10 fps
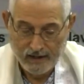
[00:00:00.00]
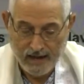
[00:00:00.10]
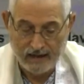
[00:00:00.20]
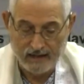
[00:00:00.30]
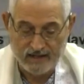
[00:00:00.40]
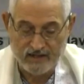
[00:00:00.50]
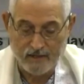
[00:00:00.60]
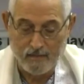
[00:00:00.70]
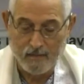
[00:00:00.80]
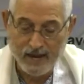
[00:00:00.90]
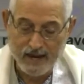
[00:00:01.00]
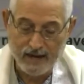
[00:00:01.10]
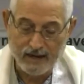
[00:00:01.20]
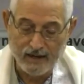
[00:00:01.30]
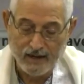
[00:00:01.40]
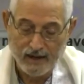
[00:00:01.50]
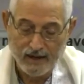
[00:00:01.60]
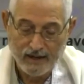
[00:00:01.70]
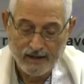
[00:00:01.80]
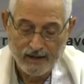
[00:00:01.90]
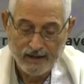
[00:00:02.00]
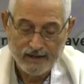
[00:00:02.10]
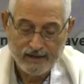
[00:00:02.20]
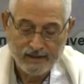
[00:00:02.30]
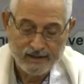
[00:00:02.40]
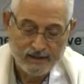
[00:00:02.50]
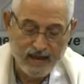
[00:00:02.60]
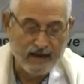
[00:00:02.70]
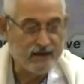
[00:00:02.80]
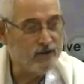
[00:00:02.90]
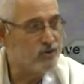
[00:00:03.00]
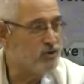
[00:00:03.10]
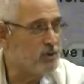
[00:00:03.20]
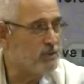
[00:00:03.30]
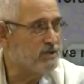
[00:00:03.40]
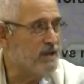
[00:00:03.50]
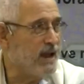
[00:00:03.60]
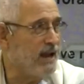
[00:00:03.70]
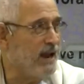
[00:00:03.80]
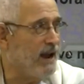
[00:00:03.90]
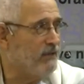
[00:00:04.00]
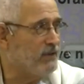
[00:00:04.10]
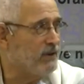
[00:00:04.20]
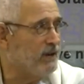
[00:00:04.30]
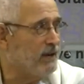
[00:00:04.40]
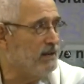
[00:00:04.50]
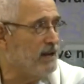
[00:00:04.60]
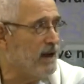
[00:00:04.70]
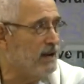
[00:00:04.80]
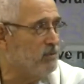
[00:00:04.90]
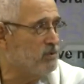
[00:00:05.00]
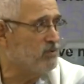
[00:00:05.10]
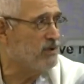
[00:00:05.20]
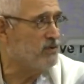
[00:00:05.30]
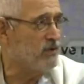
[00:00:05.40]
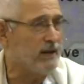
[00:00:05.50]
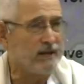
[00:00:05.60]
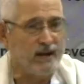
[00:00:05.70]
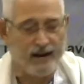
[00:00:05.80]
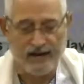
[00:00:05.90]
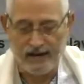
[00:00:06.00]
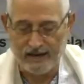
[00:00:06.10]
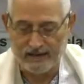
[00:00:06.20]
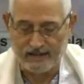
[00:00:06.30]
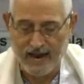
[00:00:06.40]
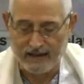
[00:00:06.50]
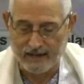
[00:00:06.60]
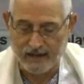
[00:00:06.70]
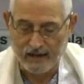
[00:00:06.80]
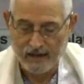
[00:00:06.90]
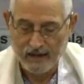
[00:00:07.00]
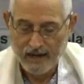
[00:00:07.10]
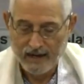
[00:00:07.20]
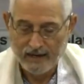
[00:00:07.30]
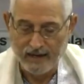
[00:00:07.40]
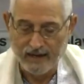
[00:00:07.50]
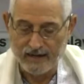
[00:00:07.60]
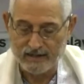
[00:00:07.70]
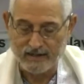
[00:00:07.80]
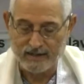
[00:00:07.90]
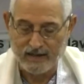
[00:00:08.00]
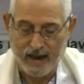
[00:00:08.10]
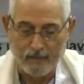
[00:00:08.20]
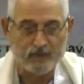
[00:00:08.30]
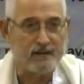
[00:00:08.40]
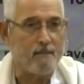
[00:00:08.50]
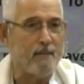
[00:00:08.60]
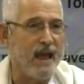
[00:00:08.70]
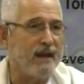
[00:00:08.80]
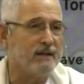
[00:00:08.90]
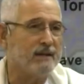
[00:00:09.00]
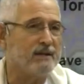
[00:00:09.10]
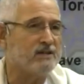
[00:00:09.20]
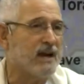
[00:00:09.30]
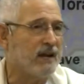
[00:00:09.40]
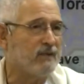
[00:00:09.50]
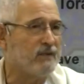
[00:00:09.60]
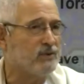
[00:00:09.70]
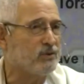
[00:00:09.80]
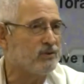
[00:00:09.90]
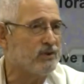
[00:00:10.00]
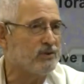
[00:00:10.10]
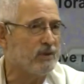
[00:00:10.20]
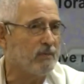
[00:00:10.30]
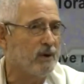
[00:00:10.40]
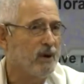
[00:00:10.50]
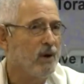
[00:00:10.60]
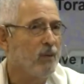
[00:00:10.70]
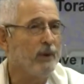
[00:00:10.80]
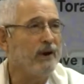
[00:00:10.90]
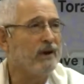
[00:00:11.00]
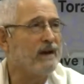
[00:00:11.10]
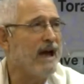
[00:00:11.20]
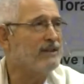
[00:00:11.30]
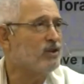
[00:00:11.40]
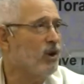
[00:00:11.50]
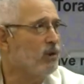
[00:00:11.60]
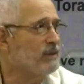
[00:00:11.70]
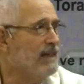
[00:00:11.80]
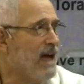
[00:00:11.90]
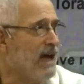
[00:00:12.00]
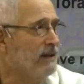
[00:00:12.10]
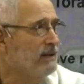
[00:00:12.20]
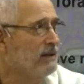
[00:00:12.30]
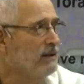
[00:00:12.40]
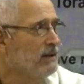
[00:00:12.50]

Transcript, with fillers: Now, this doesn't mean that in Yeshua's day, after He died and was resurrected and He ascended, did His disciples abandon the sacrificial system? We are not told that.